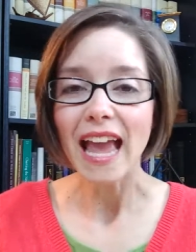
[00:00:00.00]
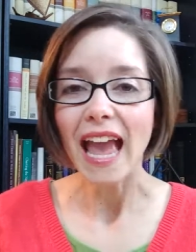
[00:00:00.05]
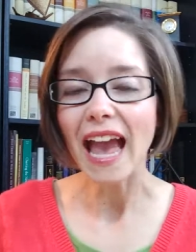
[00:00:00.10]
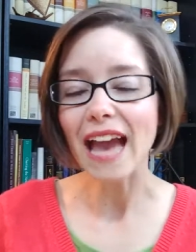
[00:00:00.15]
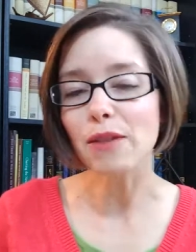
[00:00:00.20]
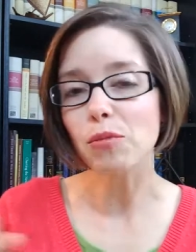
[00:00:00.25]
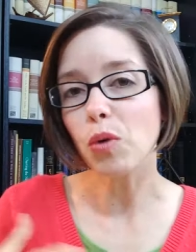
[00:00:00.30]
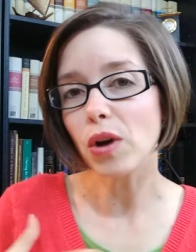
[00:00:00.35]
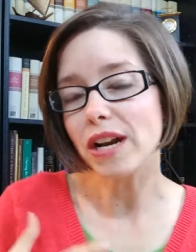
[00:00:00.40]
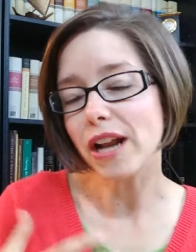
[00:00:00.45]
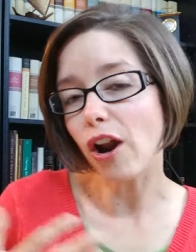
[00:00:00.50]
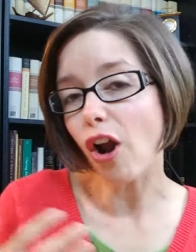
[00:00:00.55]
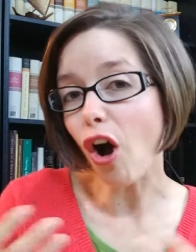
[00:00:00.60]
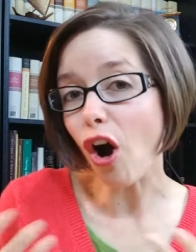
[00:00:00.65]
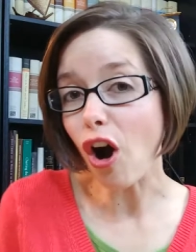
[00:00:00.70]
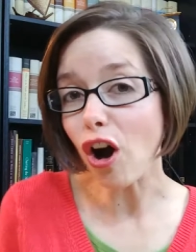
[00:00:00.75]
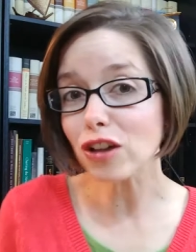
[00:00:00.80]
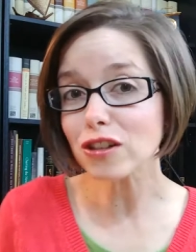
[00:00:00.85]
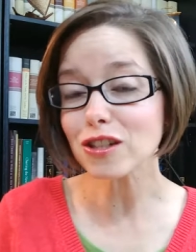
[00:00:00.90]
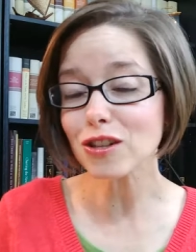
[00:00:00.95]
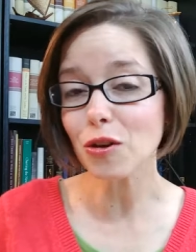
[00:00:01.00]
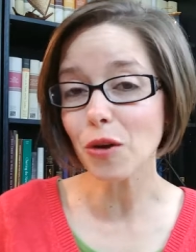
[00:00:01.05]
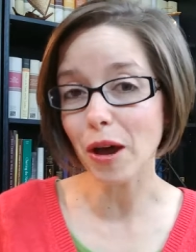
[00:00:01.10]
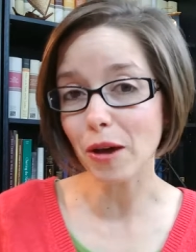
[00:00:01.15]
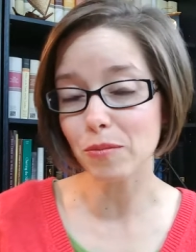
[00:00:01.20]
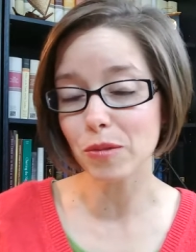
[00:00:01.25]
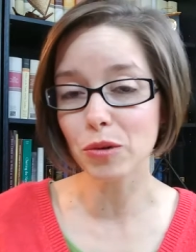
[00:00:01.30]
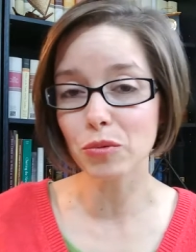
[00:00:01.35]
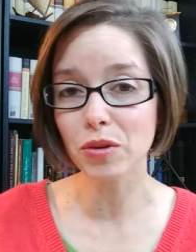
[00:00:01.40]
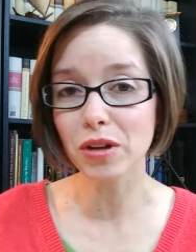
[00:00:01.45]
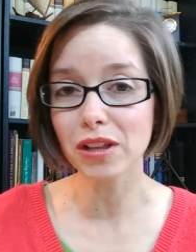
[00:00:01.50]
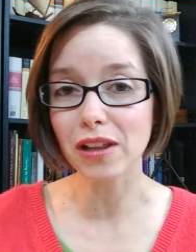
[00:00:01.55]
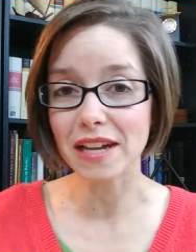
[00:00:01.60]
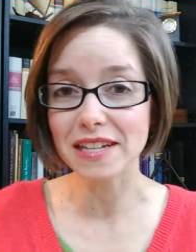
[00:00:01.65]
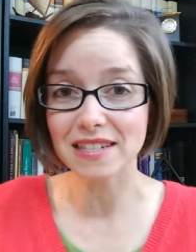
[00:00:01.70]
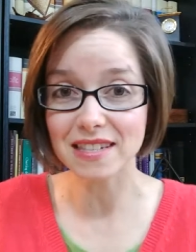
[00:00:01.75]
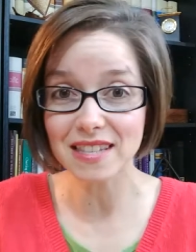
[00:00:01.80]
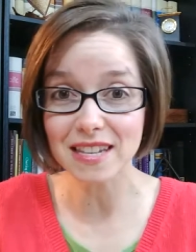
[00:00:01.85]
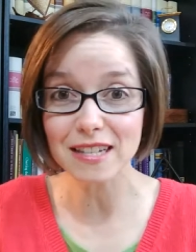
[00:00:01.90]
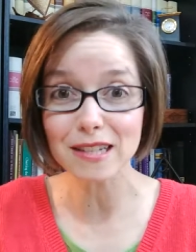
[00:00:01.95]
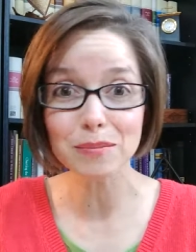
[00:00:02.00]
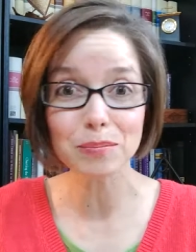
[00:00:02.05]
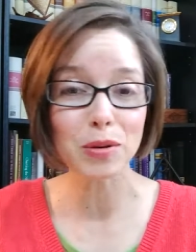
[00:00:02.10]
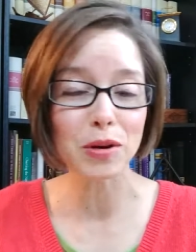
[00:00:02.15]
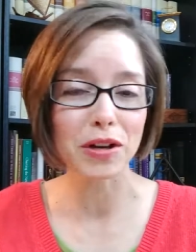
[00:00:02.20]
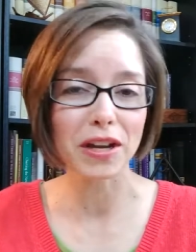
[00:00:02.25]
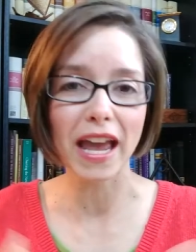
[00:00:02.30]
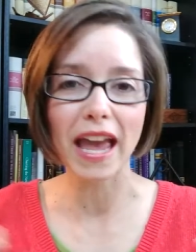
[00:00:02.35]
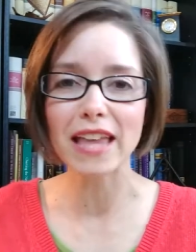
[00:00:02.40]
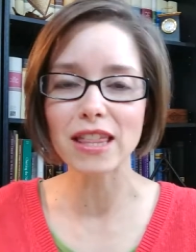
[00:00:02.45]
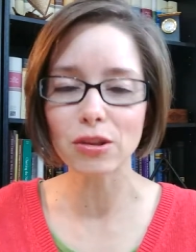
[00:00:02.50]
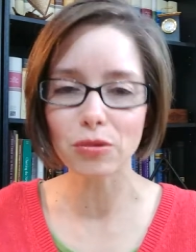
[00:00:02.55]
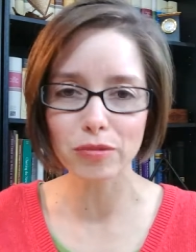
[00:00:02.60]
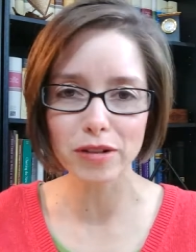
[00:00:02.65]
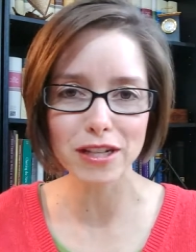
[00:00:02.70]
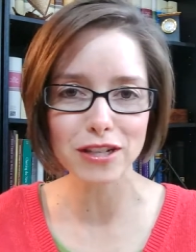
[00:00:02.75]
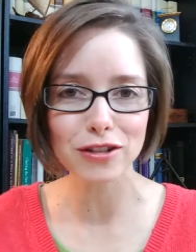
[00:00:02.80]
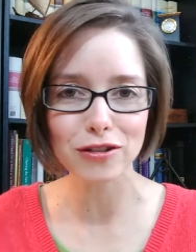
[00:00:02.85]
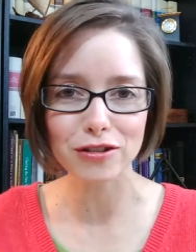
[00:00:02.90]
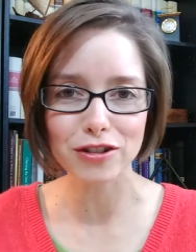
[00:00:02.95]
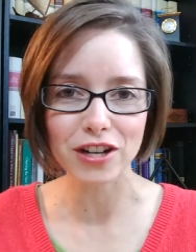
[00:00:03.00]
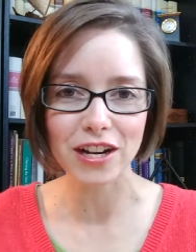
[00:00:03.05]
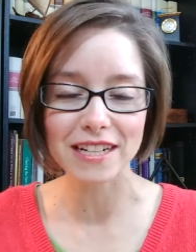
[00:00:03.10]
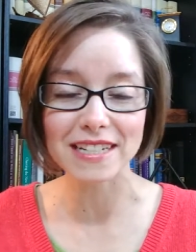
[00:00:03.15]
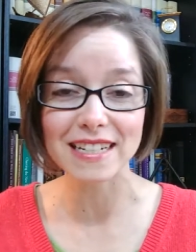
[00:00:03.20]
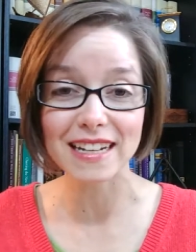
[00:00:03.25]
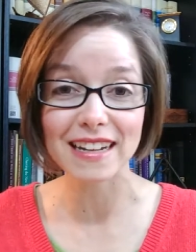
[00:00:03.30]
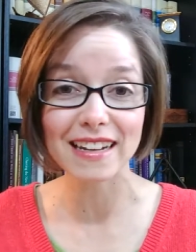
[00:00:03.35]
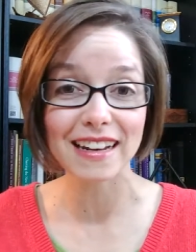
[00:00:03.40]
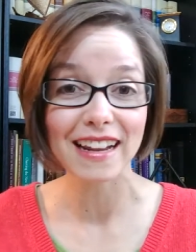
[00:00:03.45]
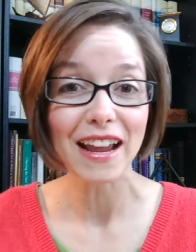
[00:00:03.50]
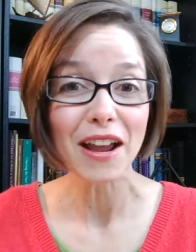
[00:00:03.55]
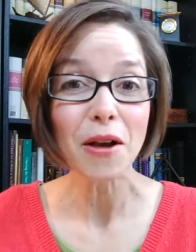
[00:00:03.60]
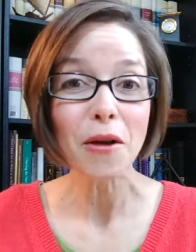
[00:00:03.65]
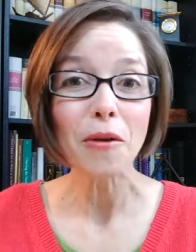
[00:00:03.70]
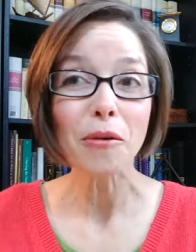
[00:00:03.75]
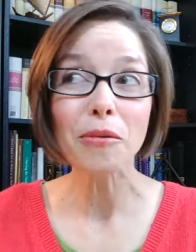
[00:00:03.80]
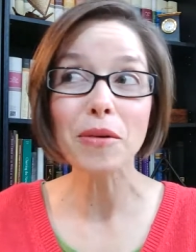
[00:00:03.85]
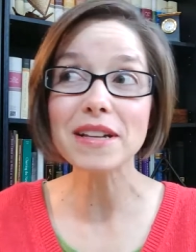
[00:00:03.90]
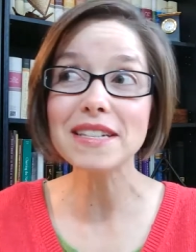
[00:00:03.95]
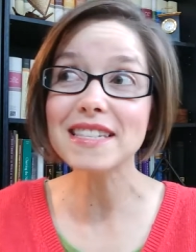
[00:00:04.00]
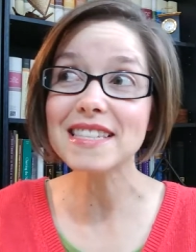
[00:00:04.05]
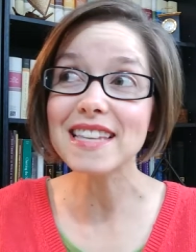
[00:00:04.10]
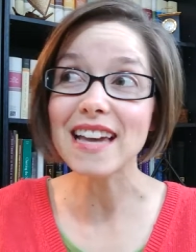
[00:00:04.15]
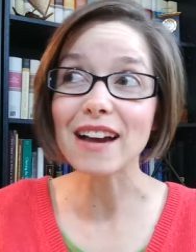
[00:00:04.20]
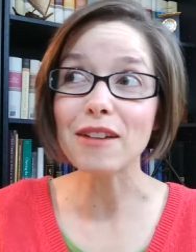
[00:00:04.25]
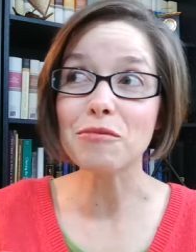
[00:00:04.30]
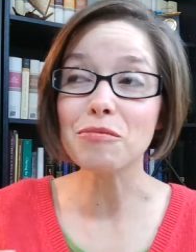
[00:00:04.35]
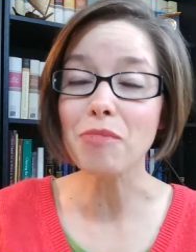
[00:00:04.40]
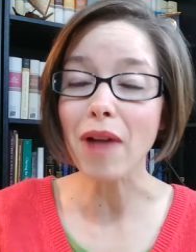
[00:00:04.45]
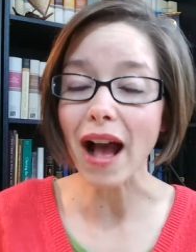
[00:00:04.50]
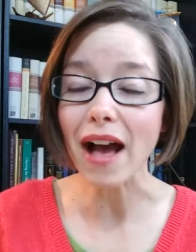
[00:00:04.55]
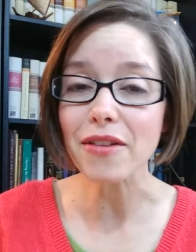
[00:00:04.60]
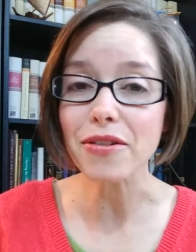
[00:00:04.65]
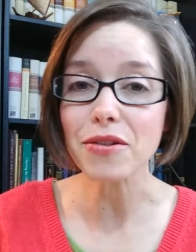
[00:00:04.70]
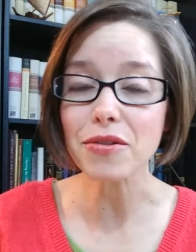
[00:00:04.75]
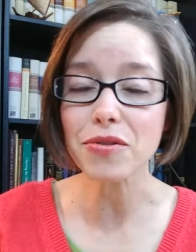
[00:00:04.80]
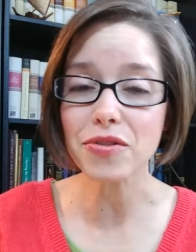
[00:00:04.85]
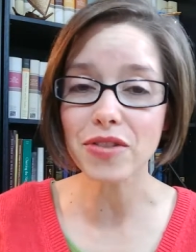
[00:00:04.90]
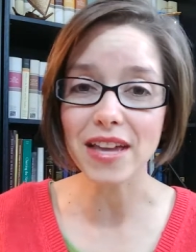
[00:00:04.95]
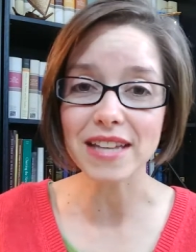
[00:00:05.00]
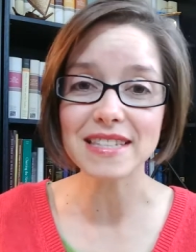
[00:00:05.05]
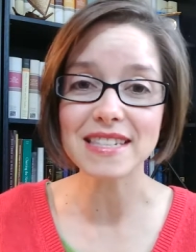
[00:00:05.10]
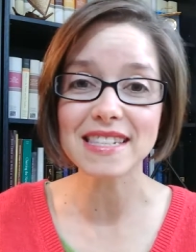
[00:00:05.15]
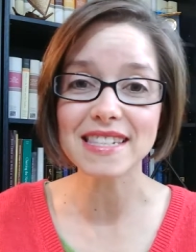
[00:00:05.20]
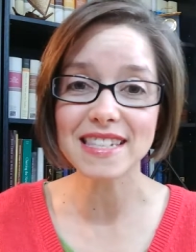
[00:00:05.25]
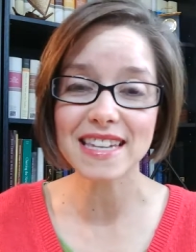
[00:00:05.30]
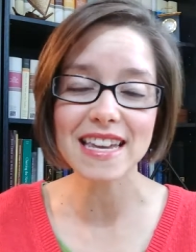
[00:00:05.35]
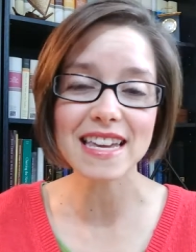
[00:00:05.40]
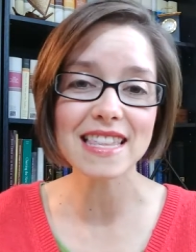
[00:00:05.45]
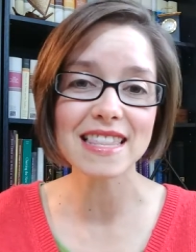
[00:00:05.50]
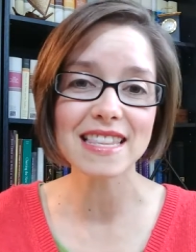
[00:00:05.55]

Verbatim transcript: And what it also helped me realize, this book and the research I did, was that rather than seeing